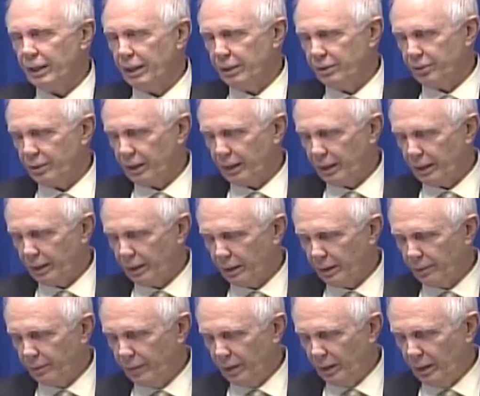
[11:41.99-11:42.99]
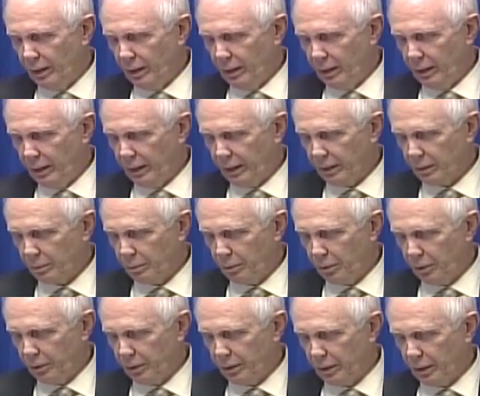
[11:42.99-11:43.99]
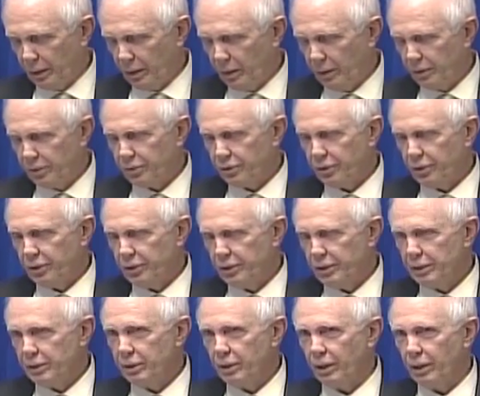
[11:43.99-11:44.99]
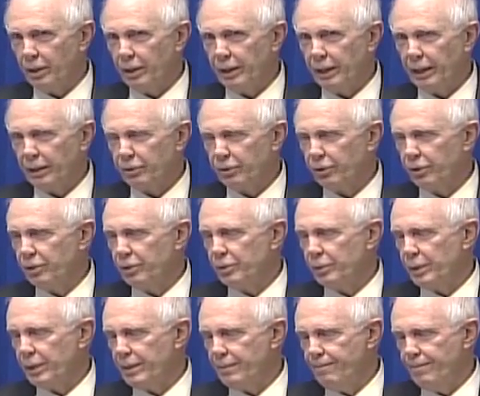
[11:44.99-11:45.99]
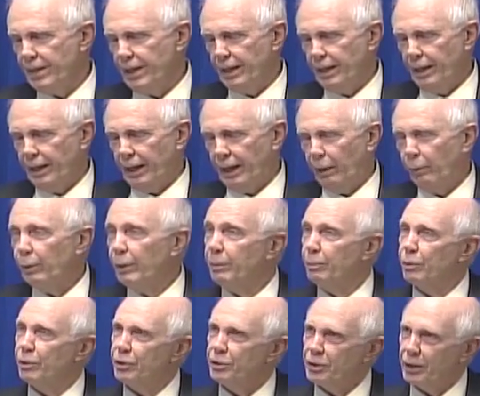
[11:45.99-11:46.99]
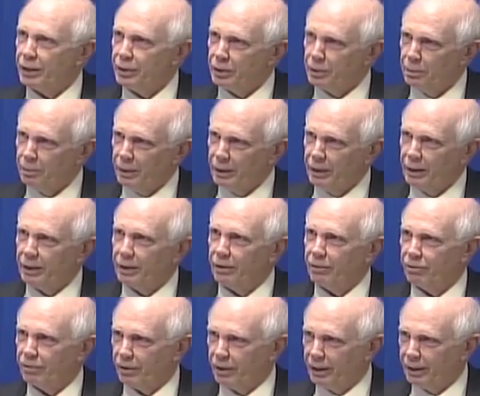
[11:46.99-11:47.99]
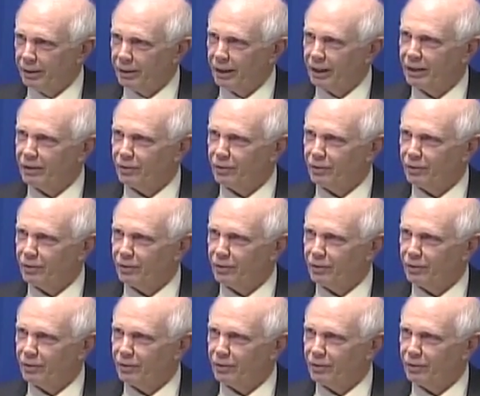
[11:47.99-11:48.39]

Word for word: He's a uh, an expert uh, heart surgeon, cardiac surgery, and we appreciate you being here, Fran. Thanks.